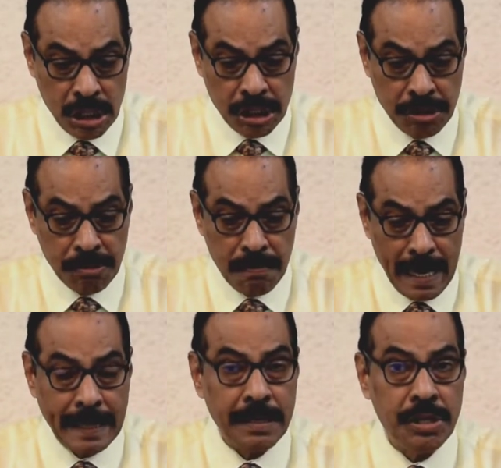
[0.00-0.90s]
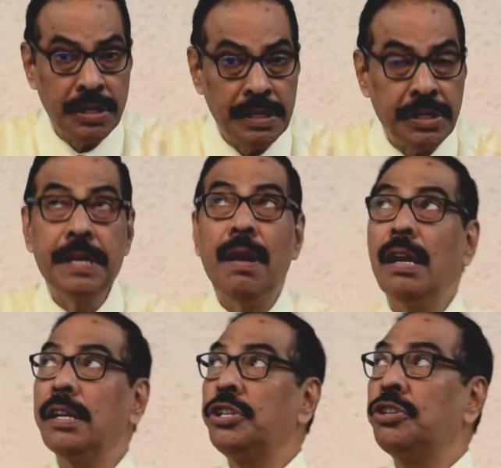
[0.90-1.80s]
to plant a church in
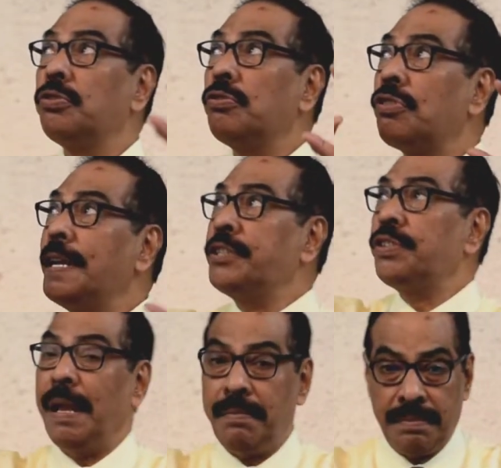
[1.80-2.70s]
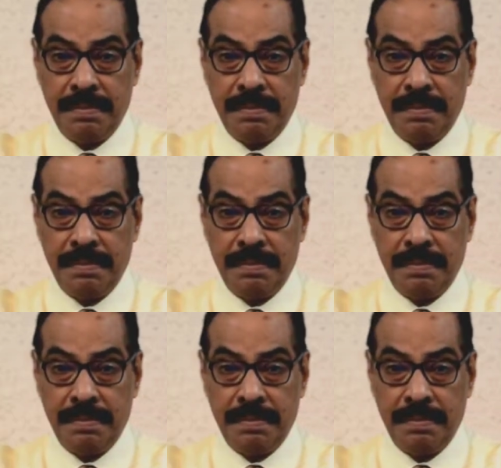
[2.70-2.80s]
order to reach them.